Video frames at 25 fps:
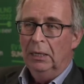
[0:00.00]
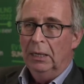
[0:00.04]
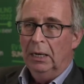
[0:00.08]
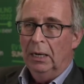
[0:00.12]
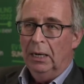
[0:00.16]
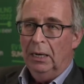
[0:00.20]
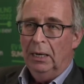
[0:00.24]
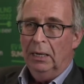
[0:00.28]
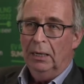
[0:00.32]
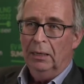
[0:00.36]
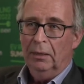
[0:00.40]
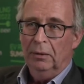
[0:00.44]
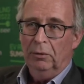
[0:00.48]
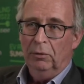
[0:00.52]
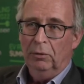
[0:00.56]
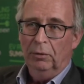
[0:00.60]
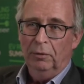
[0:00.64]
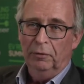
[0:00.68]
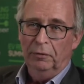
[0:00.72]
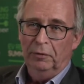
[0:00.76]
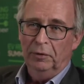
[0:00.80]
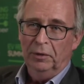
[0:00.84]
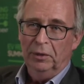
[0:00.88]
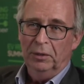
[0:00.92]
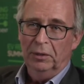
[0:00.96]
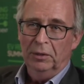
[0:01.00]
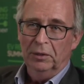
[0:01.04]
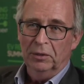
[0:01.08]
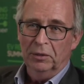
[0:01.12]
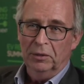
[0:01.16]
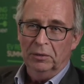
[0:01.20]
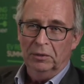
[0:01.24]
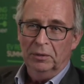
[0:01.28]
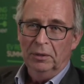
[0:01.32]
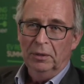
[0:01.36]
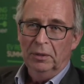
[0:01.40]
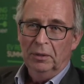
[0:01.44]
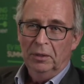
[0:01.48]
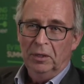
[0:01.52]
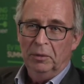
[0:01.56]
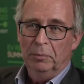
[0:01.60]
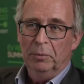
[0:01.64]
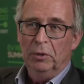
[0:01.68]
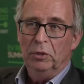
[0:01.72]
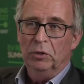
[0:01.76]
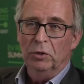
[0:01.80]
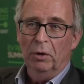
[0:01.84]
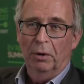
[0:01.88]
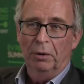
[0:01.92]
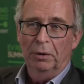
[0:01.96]
Hopefully there's the
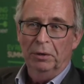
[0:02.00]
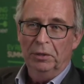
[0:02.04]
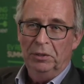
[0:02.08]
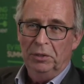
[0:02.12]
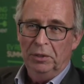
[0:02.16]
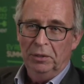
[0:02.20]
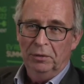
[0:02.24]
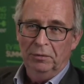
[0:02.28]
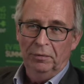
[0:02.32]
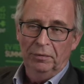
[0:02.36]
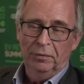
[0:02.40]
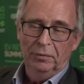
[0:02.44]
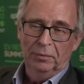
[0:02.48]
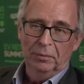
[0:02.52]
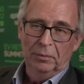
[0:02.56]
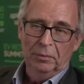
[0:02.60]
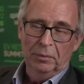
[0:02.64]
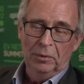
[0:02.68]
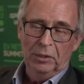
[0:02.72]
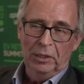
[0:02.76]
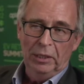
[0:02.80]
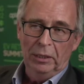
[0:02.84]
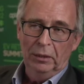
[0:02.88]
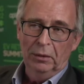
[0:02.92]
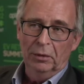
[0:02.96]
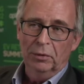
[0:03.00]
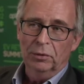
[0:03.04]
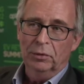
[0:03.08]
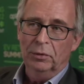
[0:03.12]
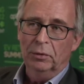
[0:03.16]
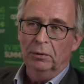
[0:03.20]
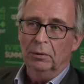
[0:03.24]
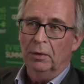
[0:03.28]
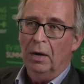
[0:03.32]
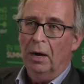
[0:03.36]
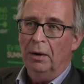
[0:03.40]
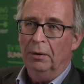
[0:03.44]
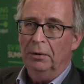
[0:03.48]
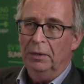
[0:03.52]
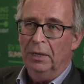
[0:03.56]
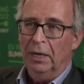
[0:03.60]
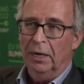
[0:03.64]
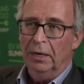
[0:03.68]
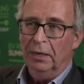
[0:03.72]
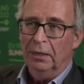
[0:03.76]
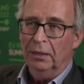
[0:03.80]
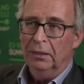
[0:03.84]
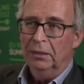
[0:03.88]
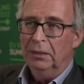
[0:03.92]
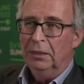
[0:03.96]
majority of dealers who are out
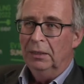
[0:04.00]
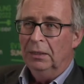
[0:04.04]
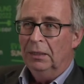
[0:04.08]
there